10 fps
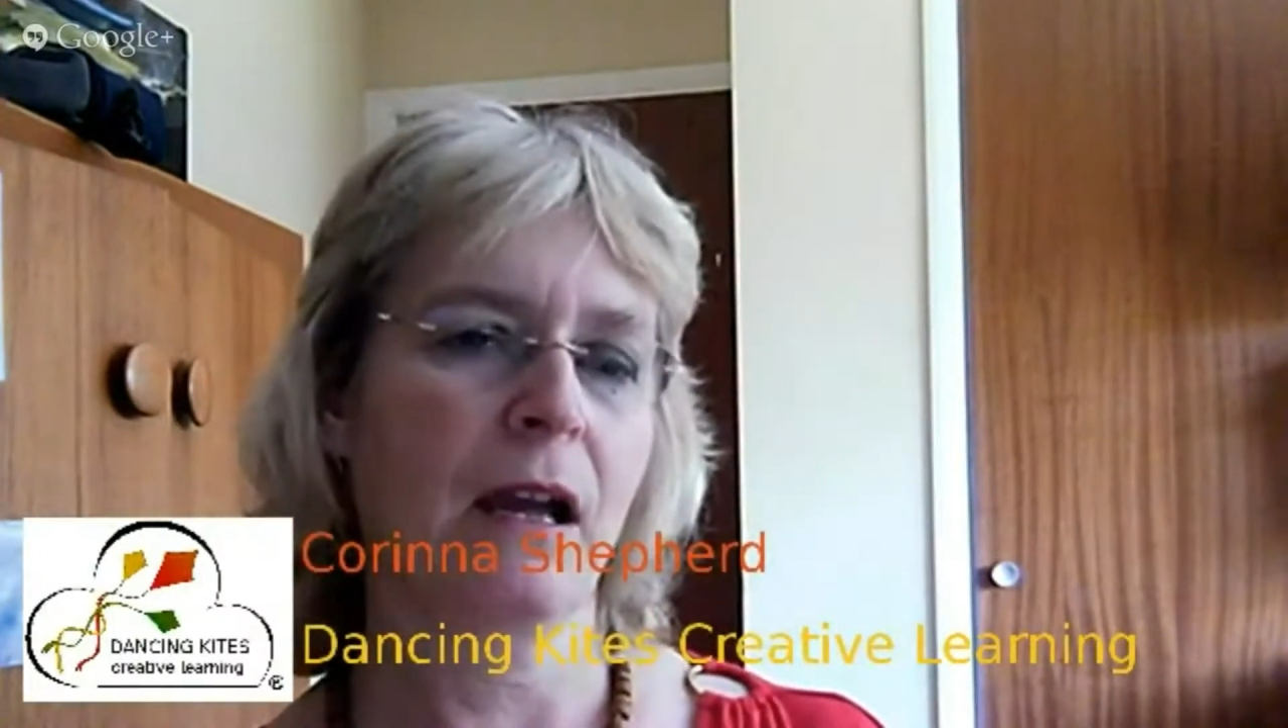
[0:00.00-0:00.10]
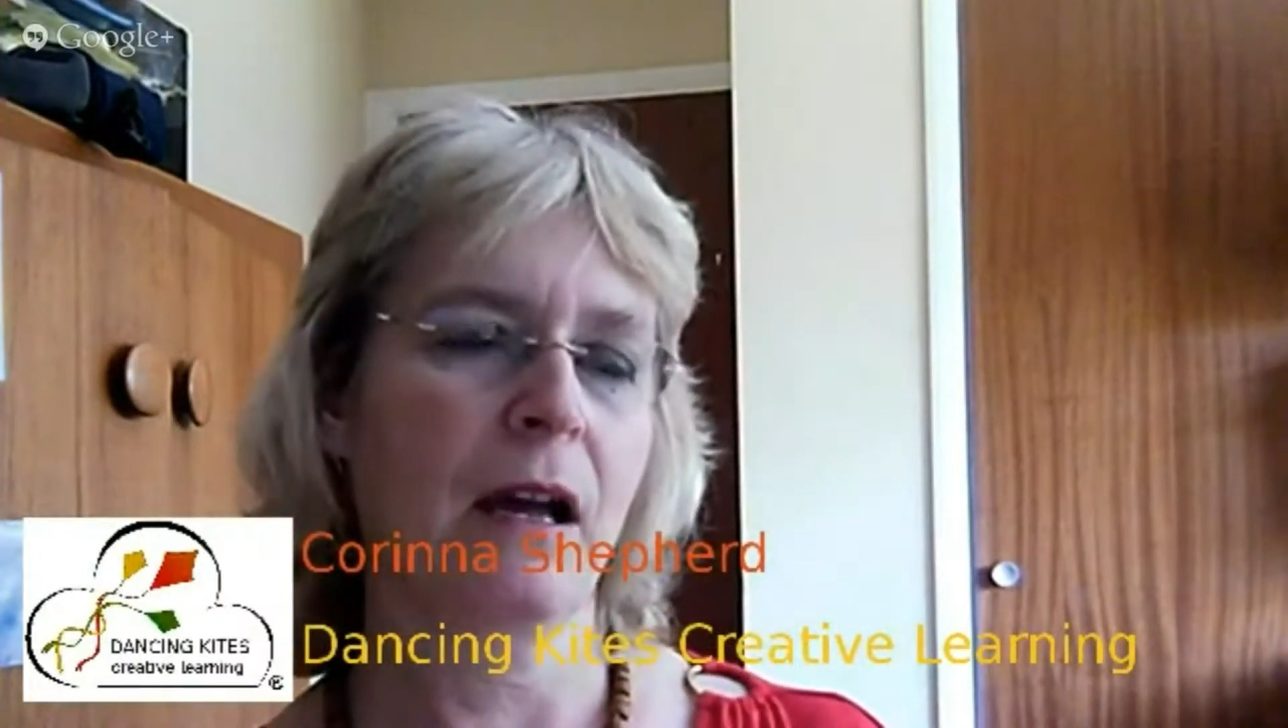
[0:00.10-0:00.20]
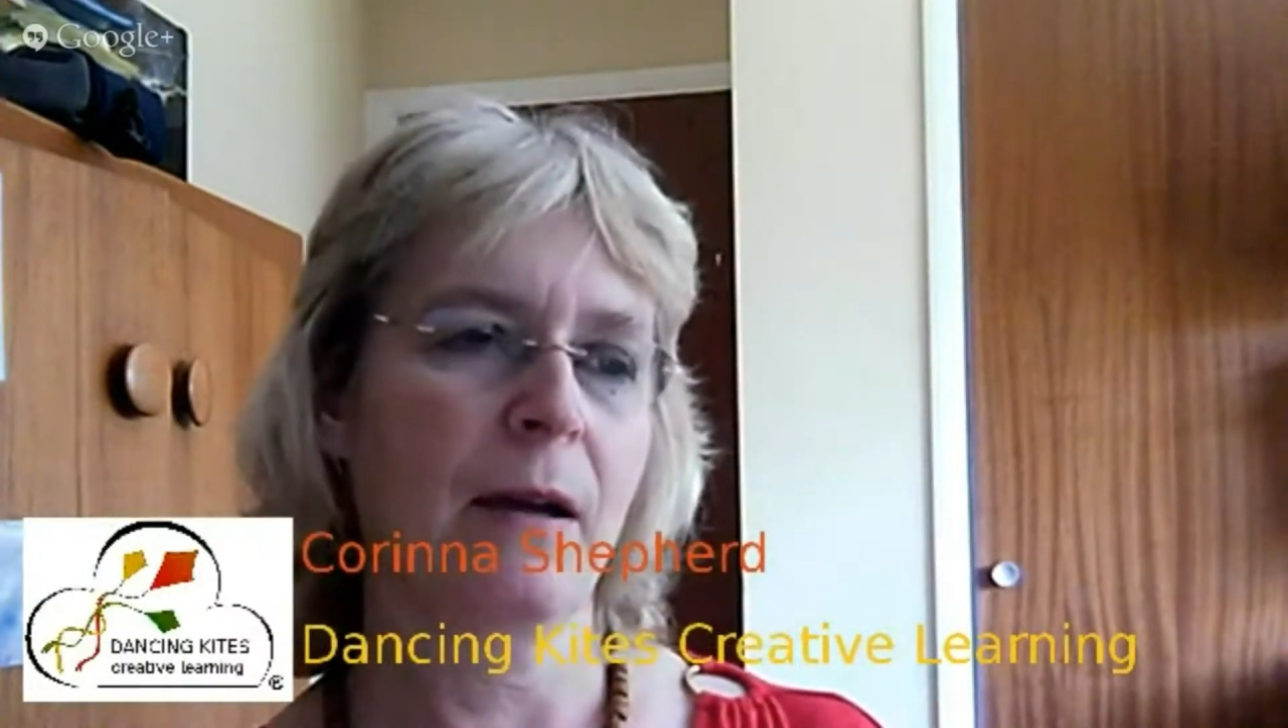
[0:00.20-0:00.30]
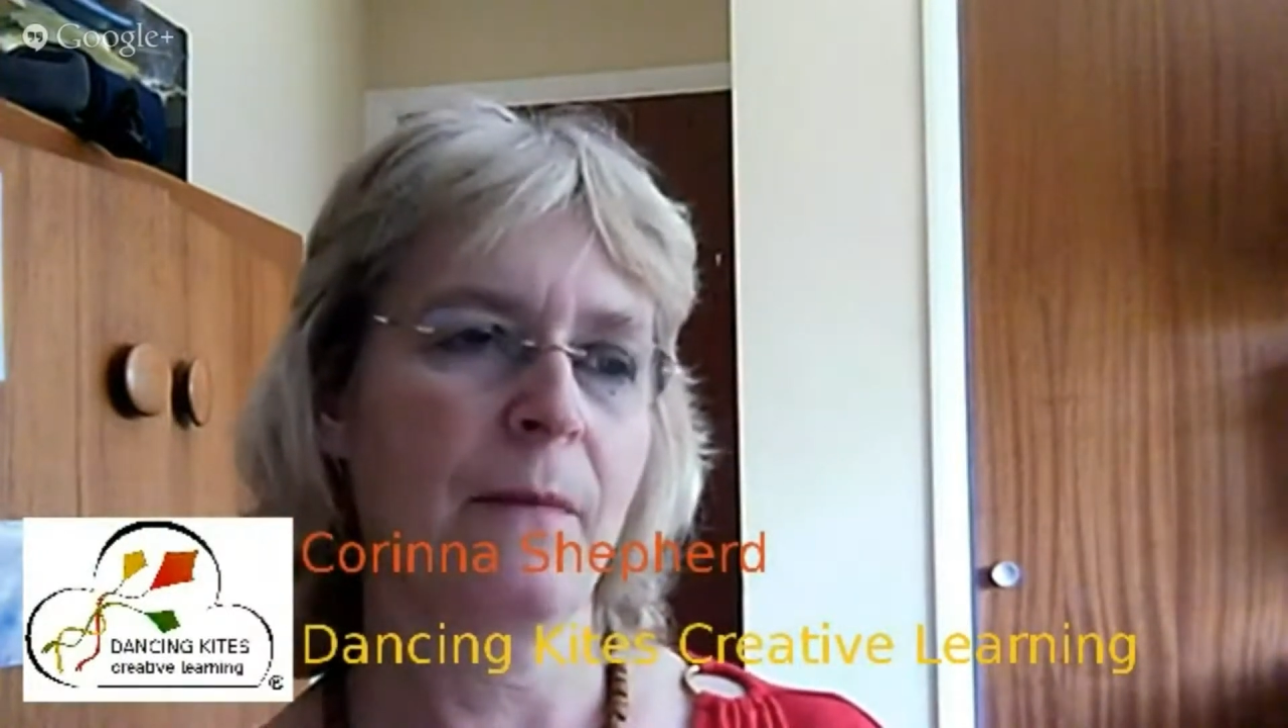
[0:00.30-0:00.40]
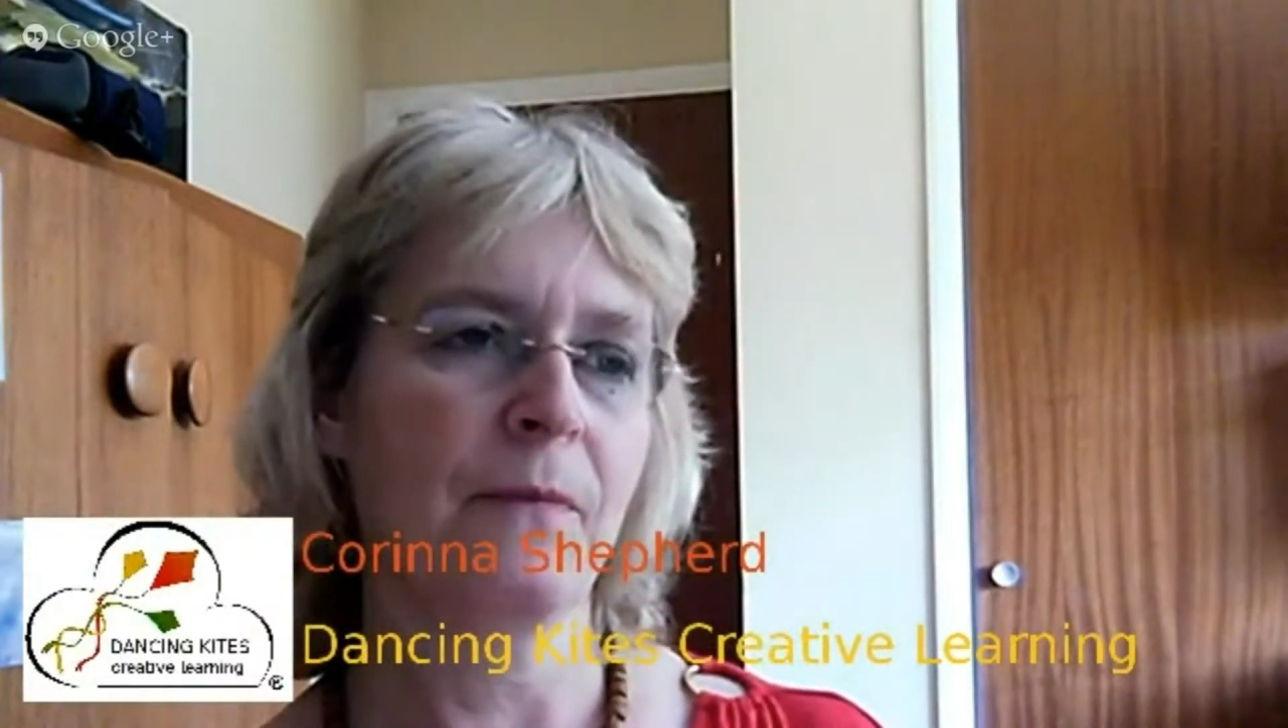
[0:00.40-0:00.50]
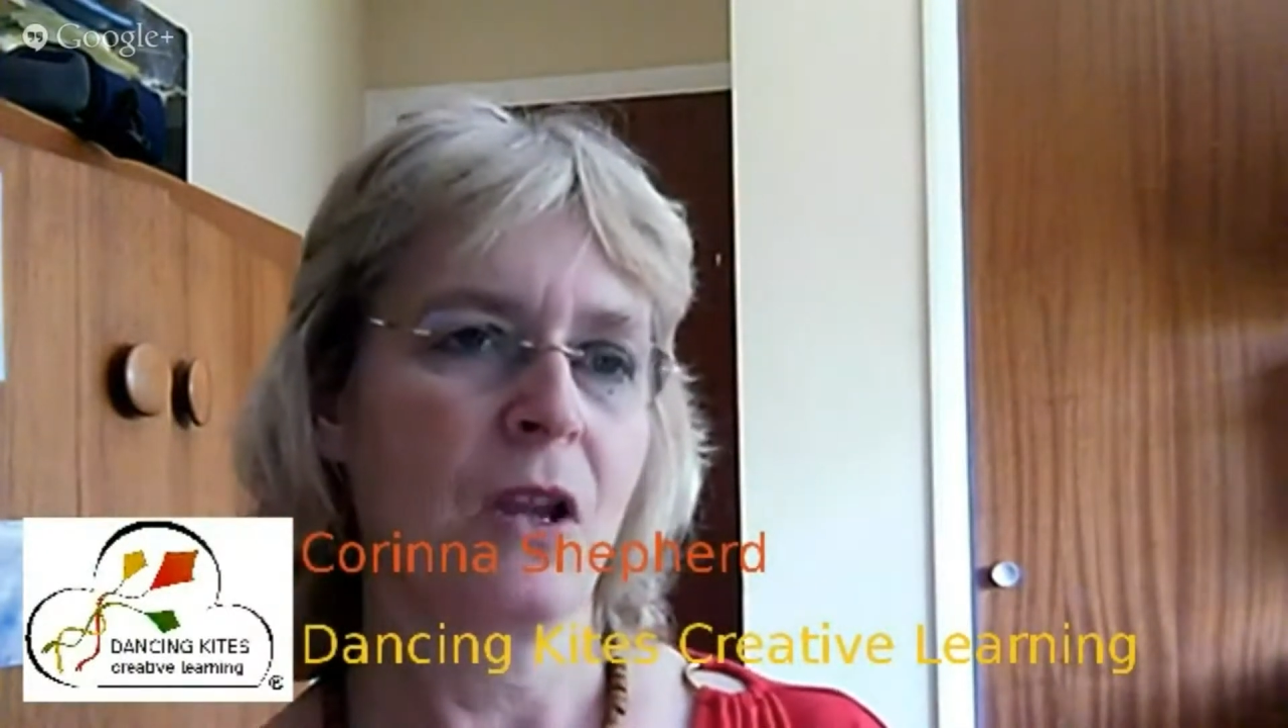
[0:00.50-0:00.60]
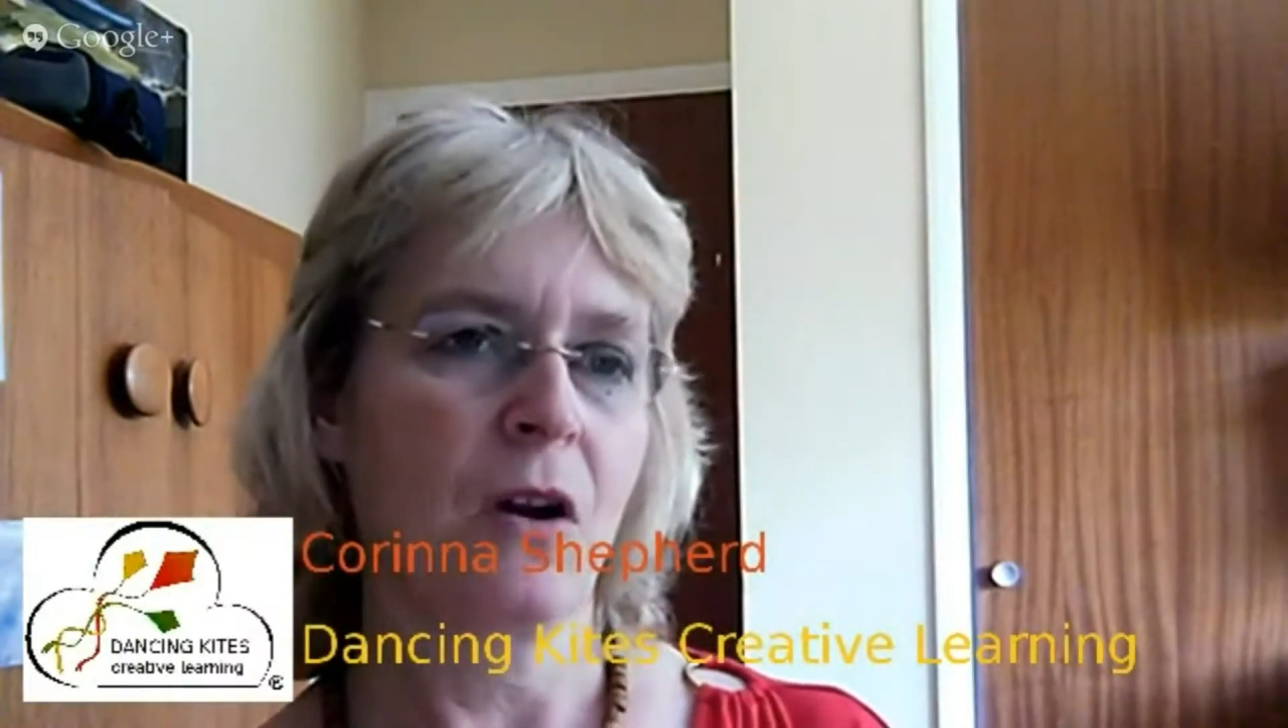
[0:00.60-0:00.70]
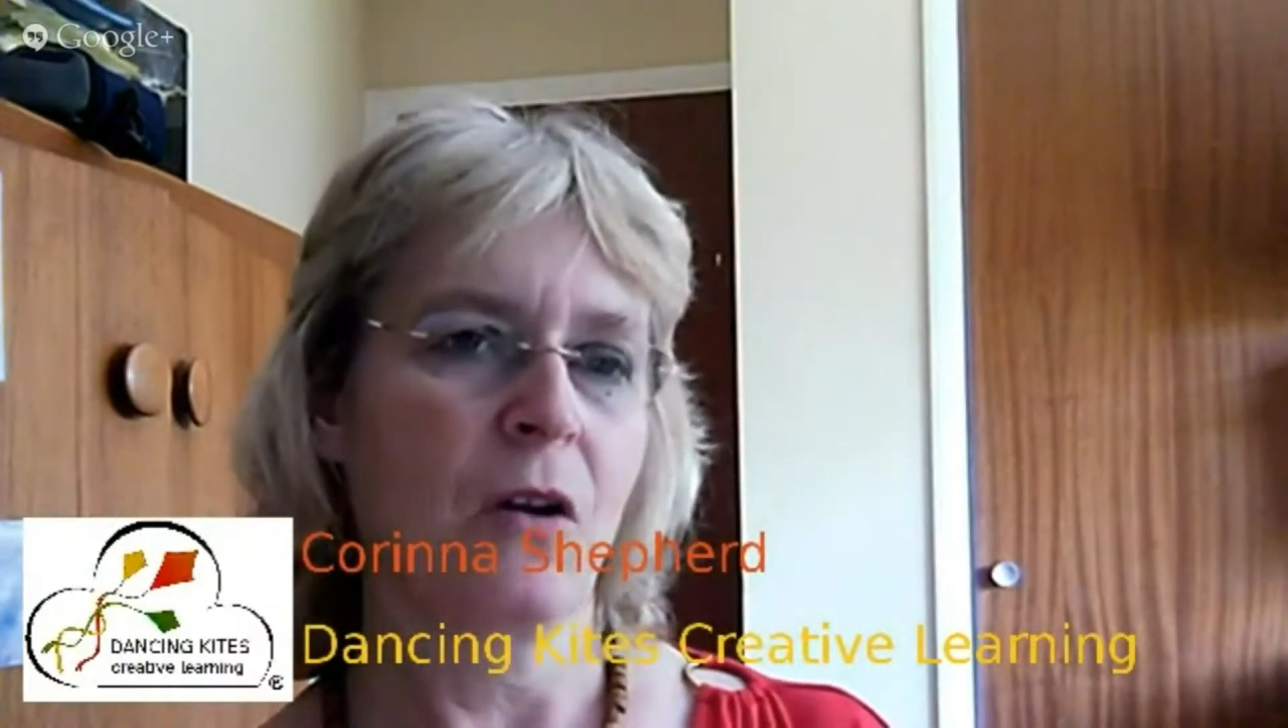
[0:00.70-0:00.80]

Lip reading: on